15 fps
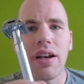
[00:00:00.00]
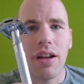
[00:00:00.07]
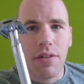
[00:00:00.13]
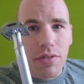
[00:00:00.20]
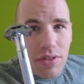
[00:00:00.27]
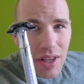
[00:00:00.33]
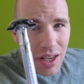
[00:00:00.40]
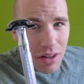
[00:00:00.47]
Now
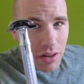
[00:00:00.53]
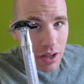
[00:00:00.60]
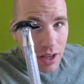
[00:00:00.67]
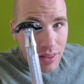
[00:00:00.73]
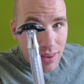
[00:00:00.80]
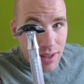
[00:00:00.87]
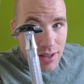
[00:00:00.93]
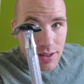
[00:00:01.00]
if you take a look
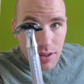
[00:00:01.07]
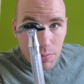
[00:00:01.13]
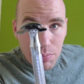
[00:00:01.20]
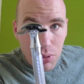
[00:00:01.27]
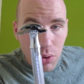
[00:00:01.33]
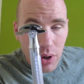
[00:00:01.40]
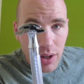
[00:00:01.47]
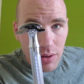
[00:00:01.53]
at this, the
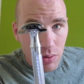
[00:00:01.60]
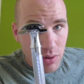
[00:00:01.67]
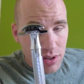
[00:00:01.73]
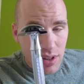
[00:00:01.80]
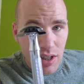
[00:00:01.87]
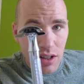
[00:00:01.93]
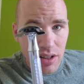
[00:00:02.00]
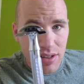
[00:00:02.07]

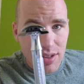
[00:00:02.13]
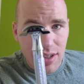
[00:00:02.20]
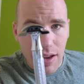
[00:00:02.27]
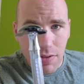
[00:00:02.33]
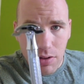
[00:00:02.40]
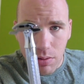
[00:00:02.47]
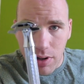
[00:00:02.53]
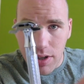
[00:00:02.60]
reason they call it
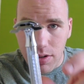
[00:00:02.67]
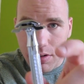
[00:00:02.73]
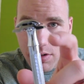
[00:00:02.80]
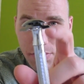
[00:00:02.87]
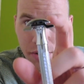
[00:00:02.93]
safety razor is